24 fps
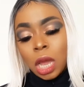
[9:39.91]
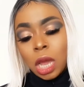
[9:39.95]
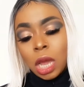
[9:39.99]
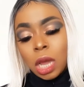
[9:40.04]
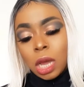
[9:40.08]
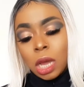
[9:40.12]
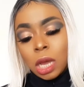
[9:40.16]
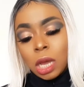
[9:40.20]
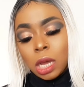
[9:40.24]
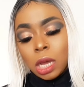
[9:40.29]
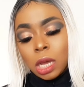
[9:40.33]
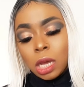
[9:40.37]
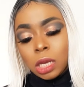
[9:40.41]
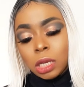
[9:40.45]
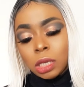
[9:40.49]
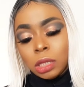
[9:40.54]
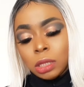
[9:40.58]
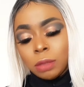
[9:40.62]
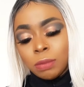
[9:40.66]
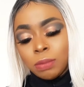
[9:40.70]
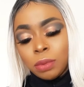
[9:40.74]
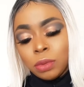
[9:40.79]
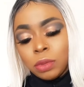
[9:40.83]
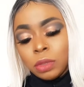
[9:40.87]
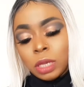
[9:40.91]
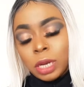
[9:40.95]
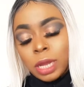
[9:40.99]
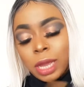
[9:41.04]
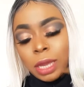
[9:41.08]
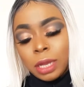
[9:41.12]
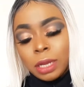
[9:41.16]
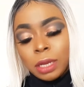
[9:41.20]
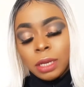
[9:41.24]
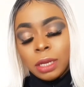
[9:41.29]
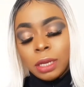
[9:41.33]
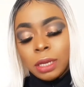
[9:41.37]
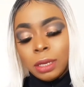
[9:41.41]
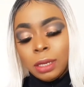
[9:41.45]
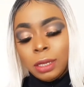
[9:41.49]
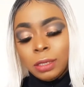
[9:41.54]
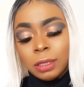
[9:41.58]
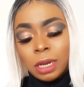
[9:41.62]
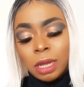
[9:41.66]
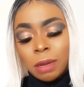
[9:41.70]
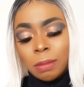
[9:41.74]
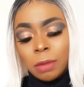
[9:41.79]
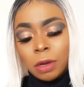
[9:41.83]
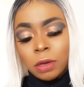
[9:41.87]
and put like
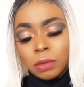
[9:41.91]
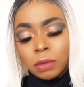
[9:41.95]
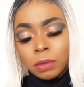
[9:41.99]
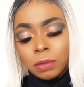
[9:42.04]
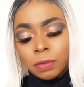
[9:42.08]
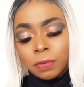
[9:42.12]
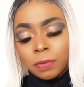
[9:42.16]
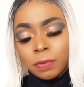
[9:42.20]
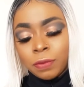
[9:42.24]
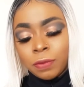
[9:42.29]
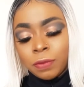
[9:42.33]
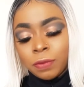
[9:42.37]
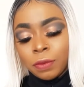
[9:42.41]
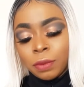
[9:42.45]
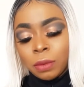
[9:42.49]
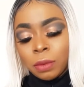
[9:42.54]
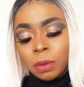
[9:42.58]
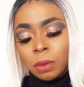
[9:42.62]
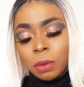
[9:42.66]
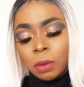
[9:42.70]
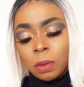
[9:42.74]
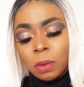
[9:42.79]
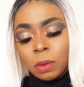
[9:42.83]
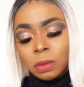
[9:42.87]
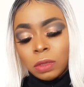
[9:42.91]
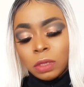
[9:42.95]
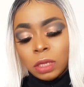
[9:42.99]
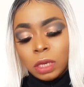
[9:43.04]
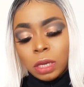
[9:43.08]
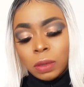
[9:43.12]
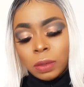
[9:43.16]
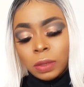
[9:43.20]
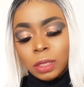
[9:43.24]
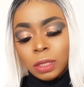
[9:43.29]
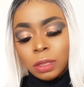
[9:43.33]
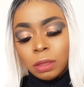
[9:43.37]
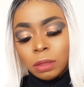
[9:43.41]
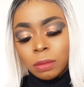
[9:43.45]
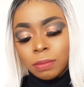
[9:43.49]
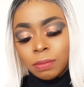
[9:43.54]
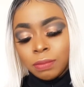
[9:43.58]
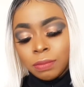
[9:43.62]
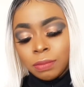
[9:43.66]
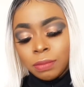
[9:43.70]
little amounts of concealer on it